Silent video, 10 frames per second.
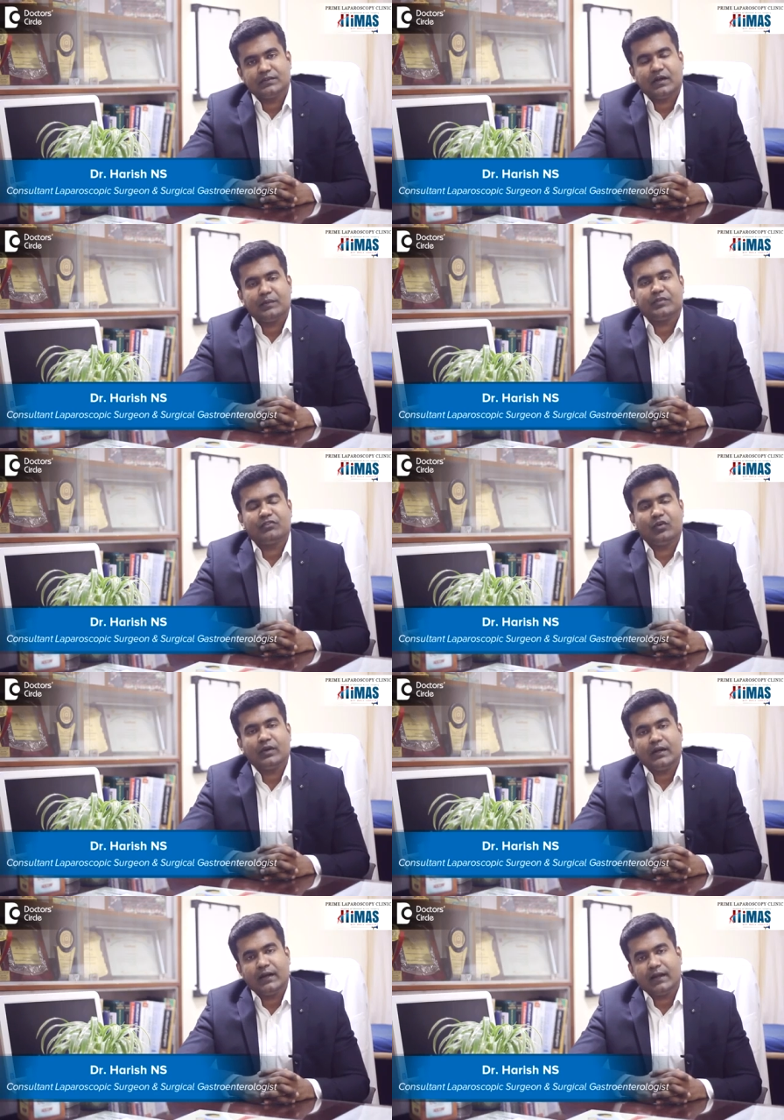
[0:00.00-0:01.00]
I am the
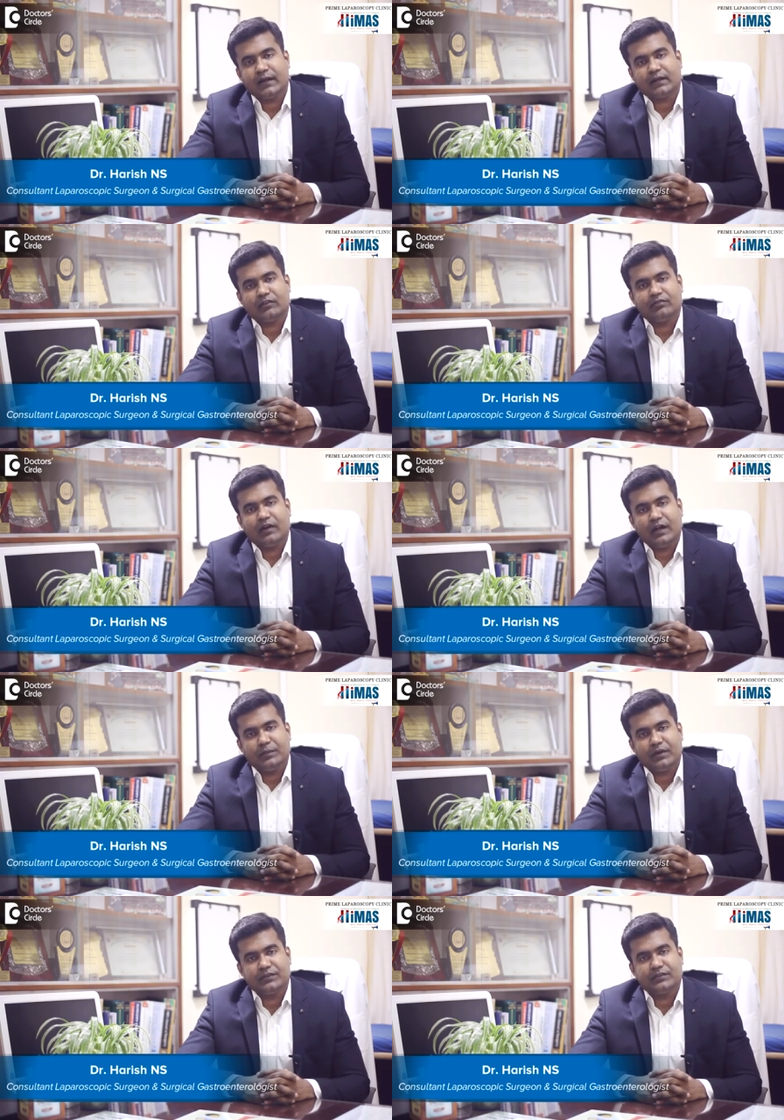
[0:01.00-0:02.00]
founder and director of
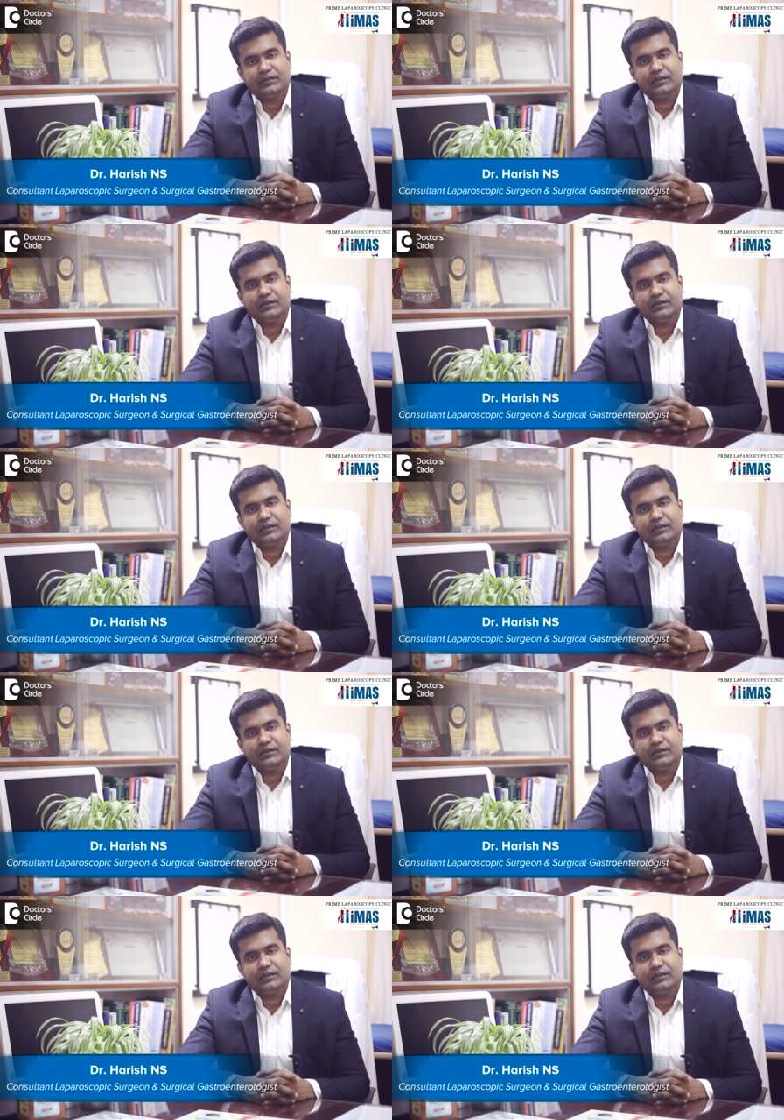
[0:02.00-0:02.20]
HIMAS.